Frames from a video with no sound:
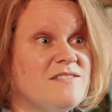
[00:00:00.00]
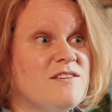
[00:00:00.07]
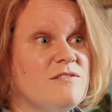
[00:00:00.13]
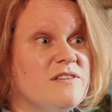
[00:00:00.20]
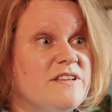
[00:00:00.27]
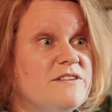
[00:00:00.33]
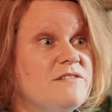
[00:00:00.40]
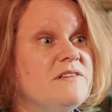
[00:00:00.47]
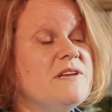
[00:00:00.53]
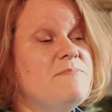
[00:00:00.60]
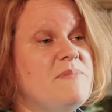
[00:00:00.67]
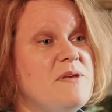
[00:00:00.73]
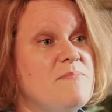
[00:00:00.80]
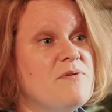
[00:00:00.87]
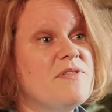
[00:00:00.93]
So literally
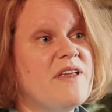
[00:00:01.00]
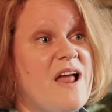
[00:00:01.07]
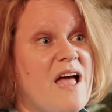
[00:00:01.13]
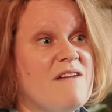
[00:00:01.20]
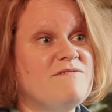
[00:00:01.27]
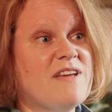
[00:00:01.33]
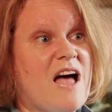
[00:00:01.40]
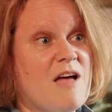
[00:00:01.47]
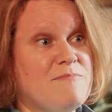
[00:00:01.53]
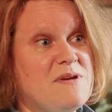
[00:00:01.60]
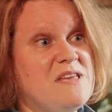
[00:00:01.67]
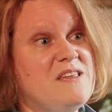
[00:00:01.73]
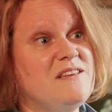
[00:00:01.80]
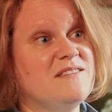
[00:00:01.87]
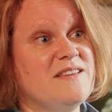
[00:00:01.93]
people that have
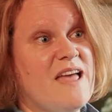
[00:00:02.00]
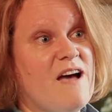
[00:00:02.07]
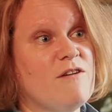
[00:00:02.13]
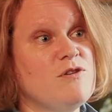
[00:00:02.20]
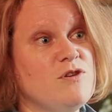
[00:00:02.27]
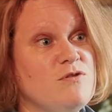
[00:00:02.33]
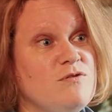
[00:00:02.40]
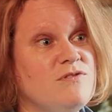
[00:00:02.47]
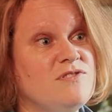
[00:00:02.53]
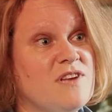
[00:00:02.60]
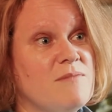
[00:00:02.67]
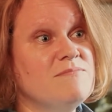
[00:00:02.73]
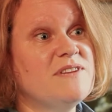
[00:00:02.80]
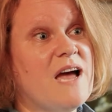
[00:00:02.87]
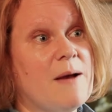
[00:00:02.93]
diabetes now use
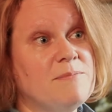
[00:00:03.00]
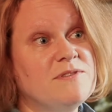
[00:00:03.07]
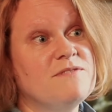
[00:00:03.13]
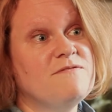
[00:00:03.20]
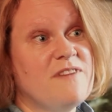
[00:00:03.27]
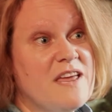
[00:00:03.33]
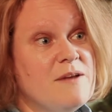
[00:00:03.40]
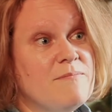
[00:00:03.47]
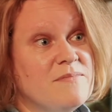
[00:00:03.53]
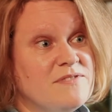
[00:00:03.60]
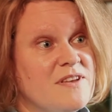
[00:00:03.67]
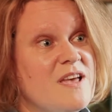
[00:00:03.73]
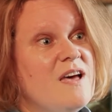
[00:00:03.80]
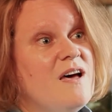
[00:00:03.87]
some types of venoms